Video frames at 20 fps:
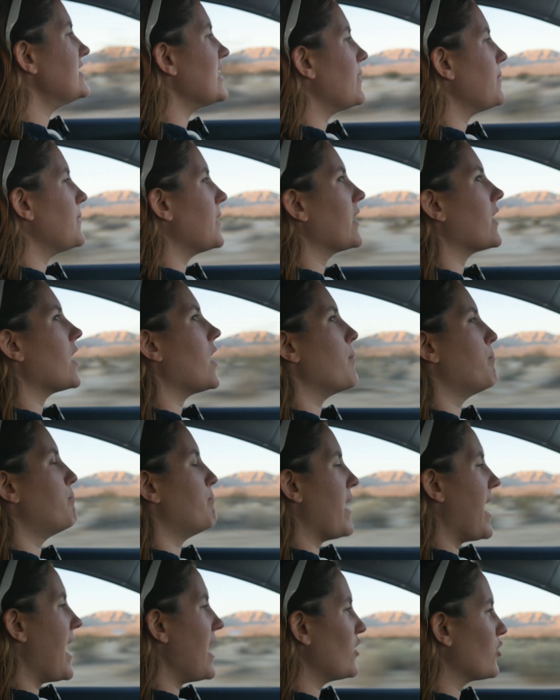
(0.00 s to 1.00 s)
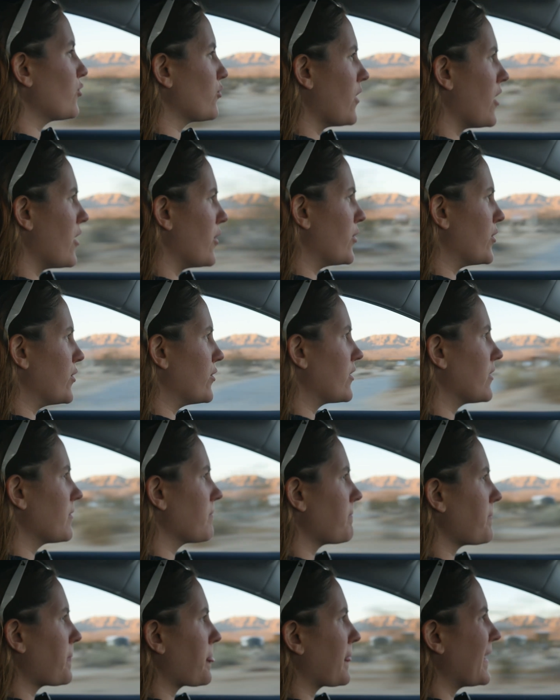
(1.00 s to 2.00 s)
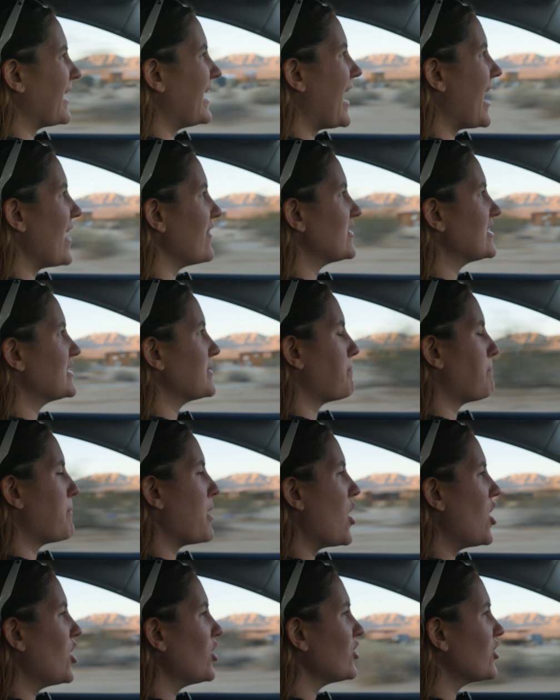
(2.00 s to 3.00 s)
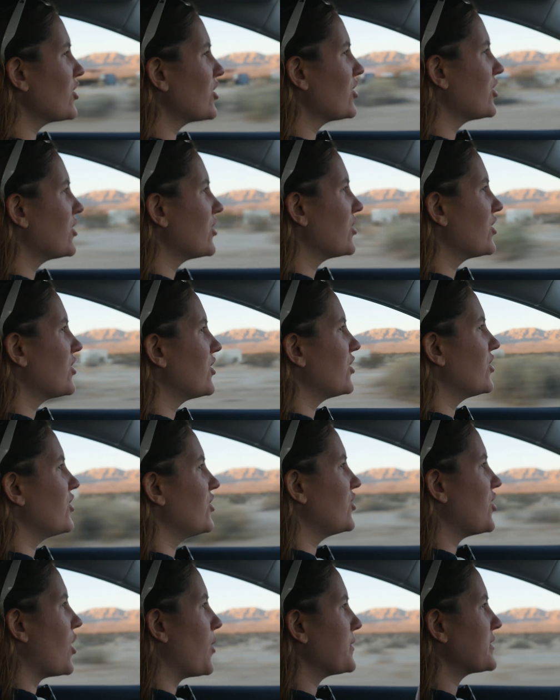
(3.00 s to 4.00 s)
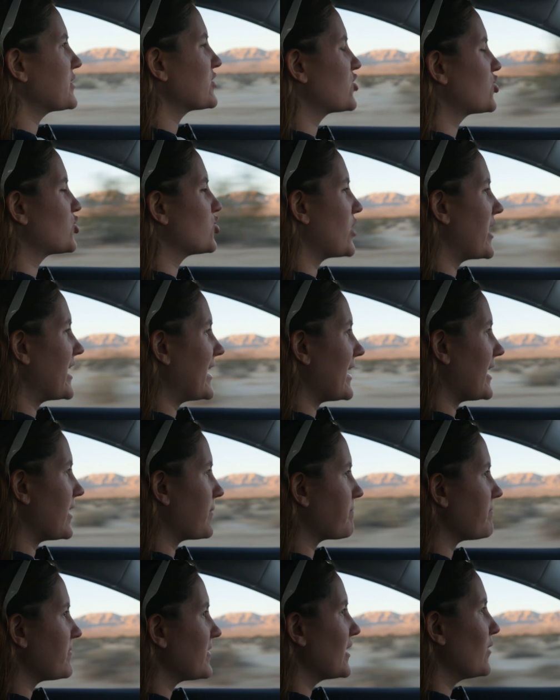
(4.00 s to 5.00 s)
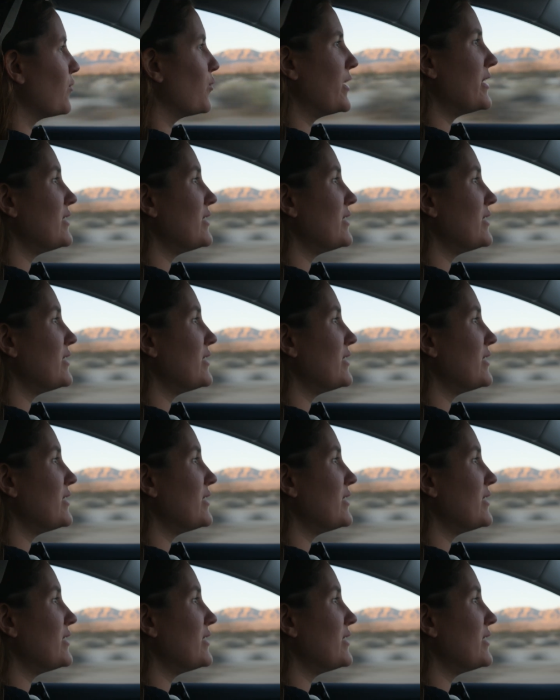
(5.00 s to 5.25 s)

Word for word: down like a back road and having to park going straight in. We